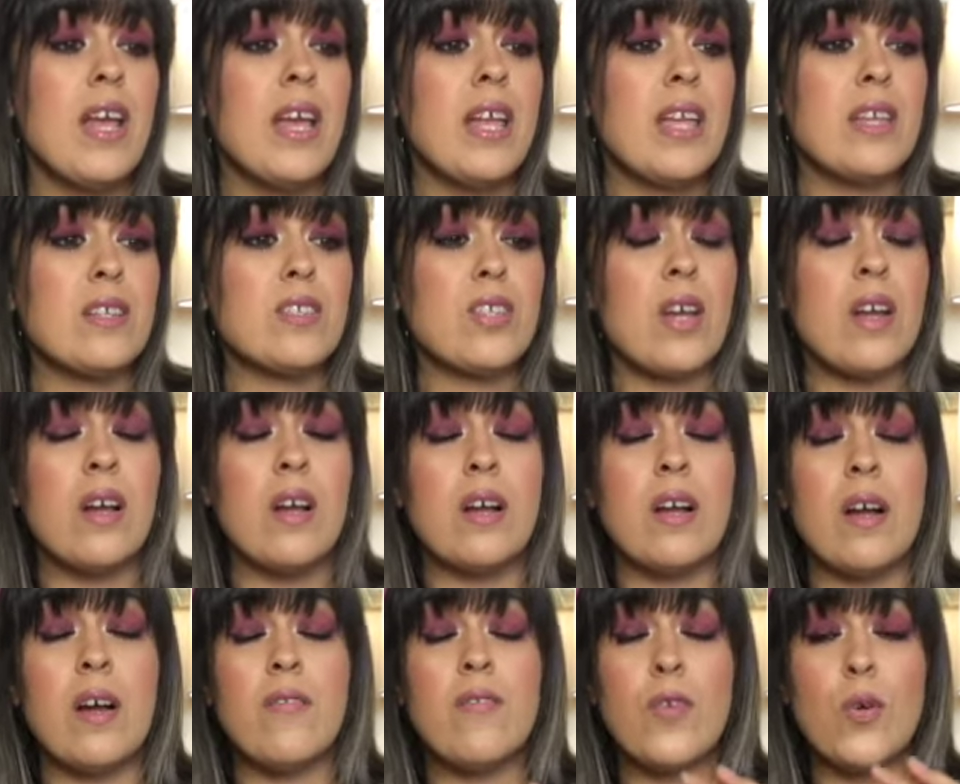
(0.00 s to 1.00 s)
It's
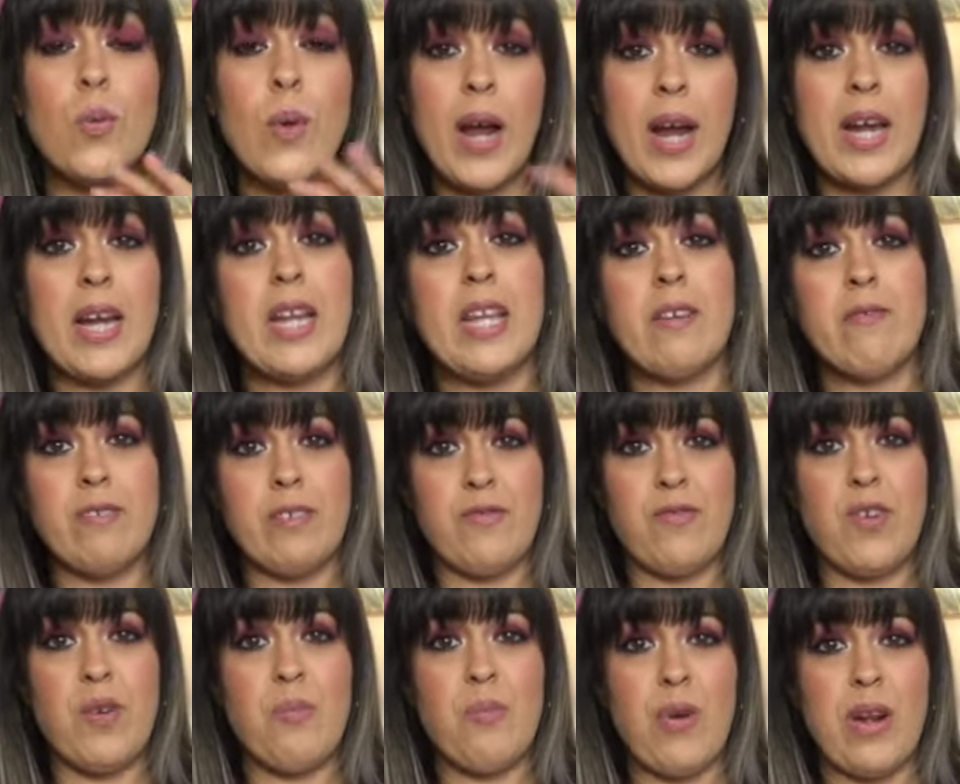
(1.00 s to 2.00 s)
a variety of
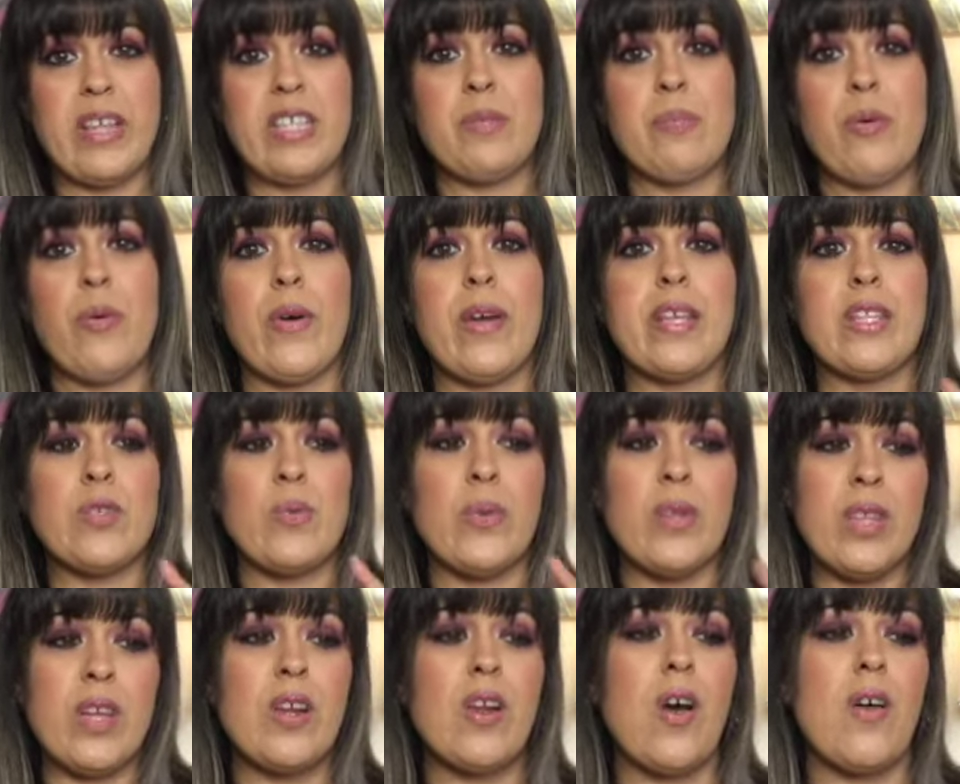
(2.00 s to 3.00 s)
different price points
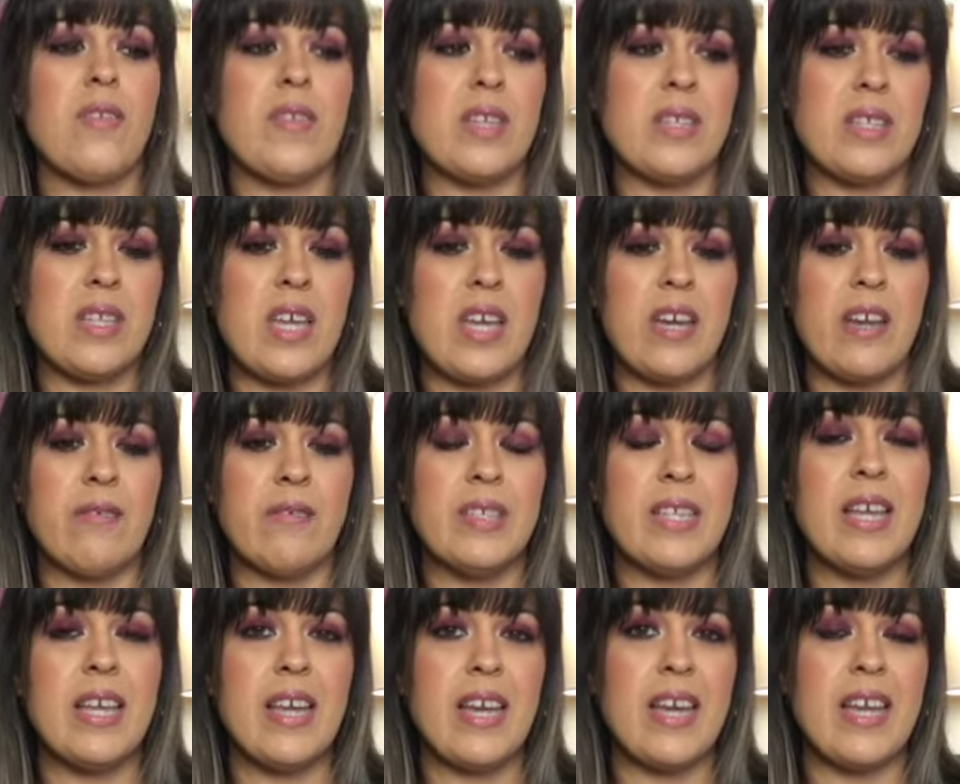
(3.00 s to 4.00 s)
within all these gifts,
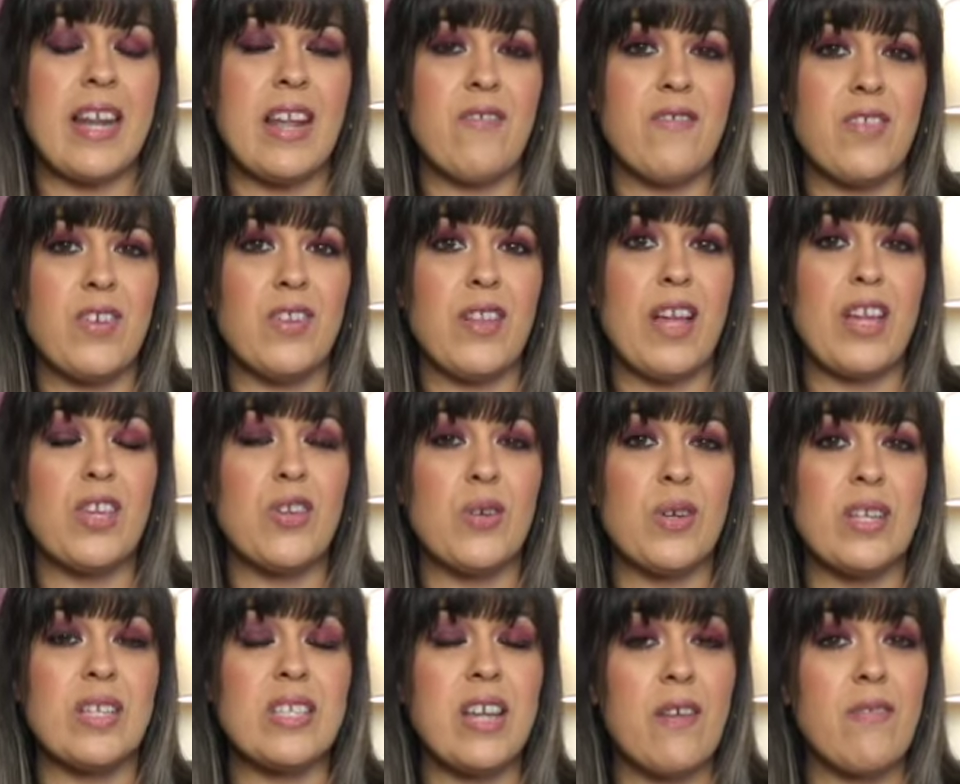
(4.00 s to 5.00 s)
and I feel like you
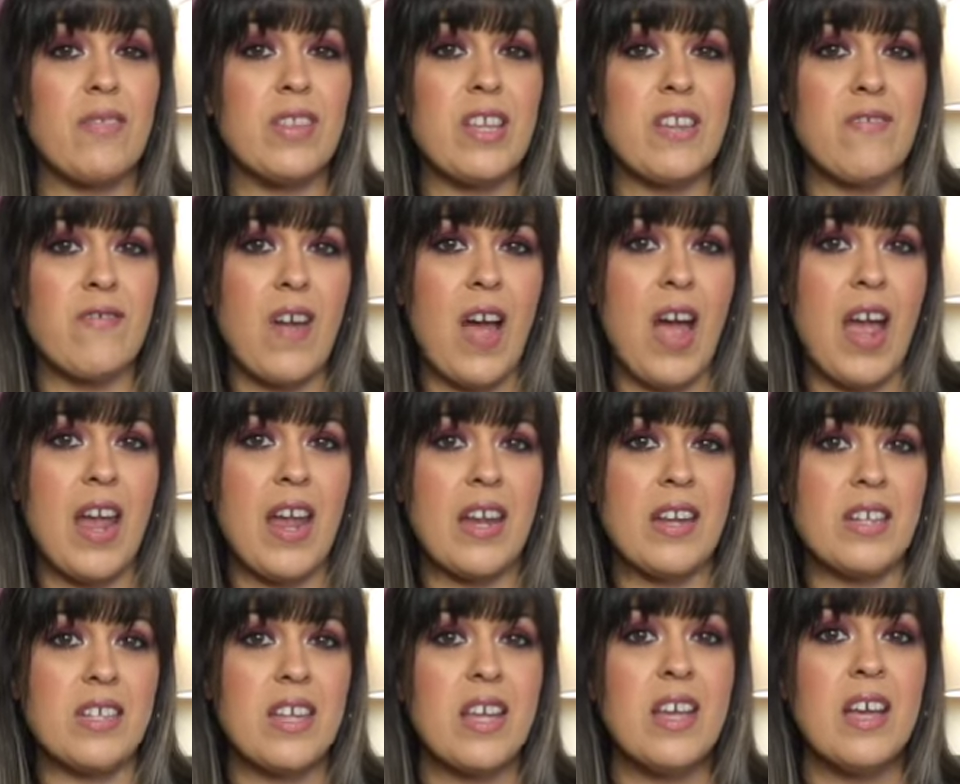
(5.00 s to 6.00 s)
can definitely
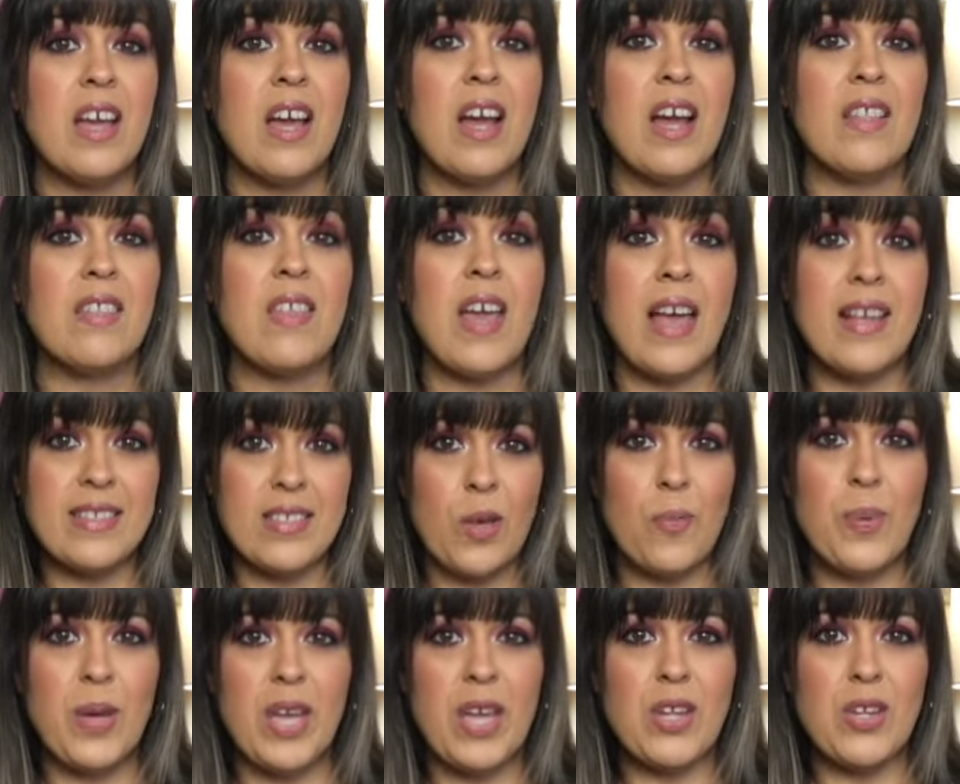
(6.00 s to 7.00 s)
find the
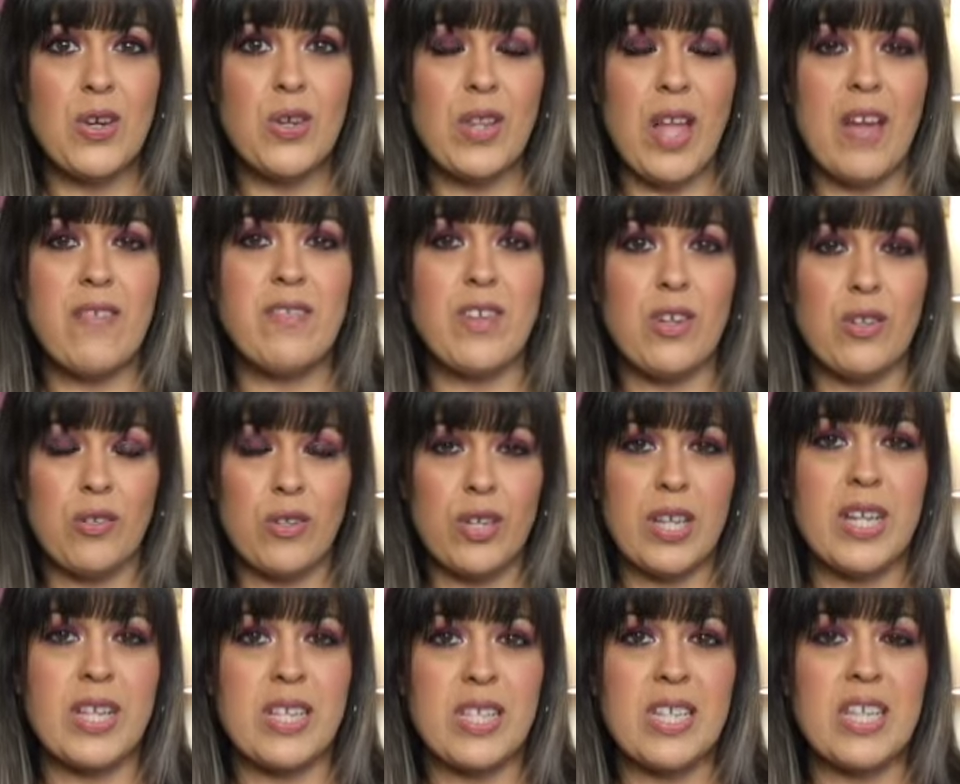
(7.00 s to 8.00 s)
SLP in your life that you're
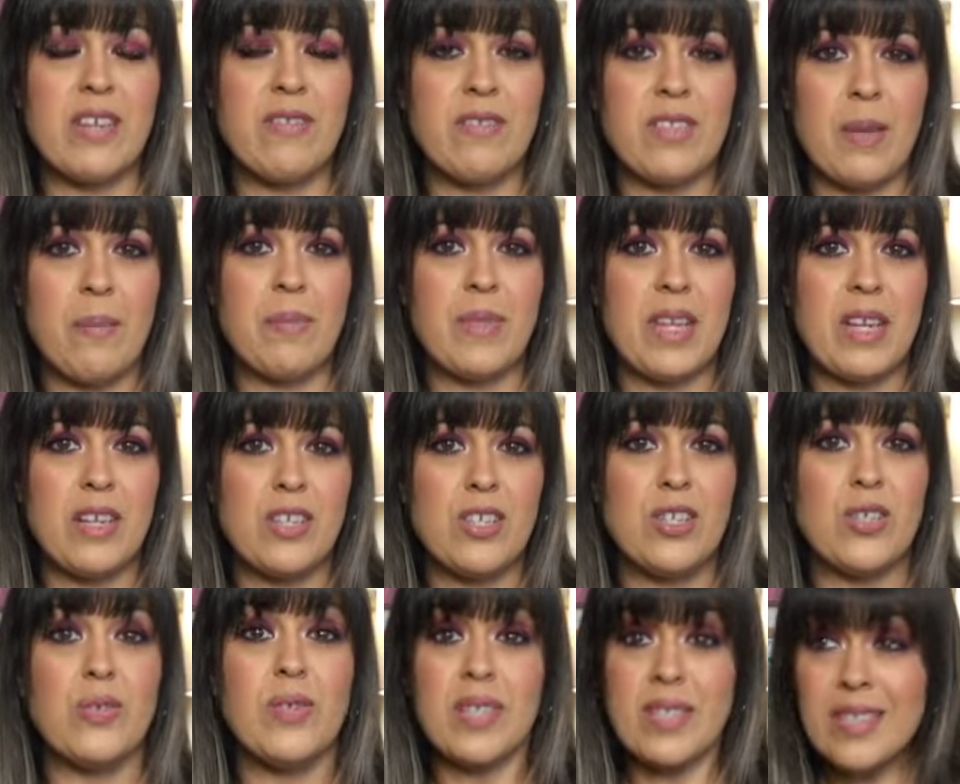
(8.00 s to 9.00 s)
looking to gift something
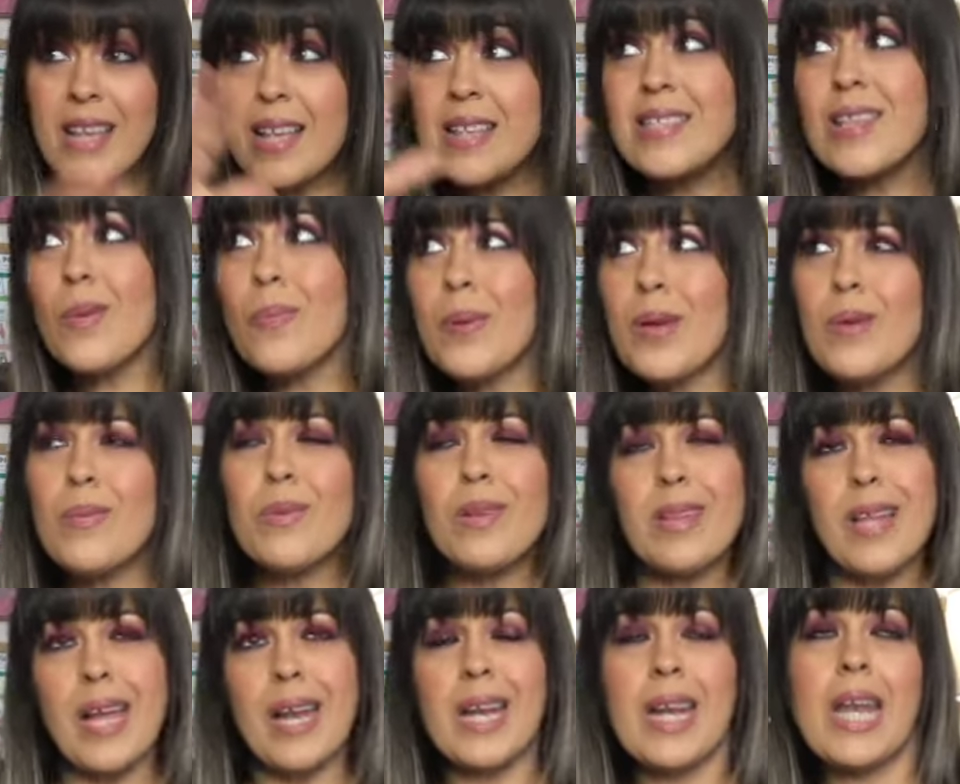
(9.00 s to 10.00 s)
to that's SLP
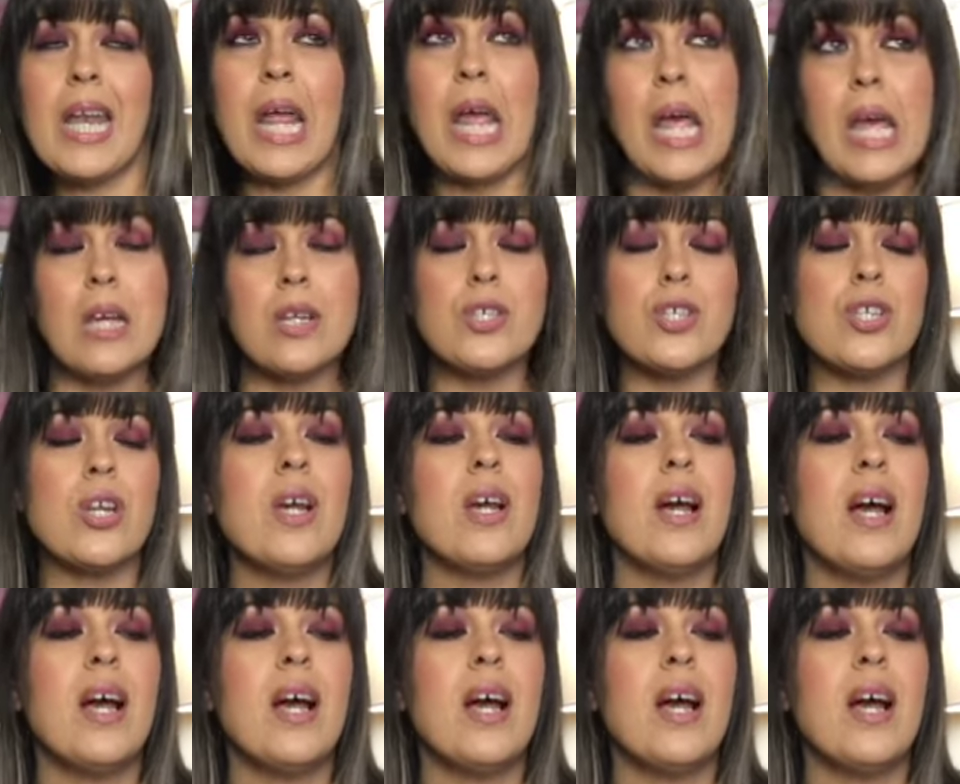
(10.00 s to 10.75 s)
related-ish,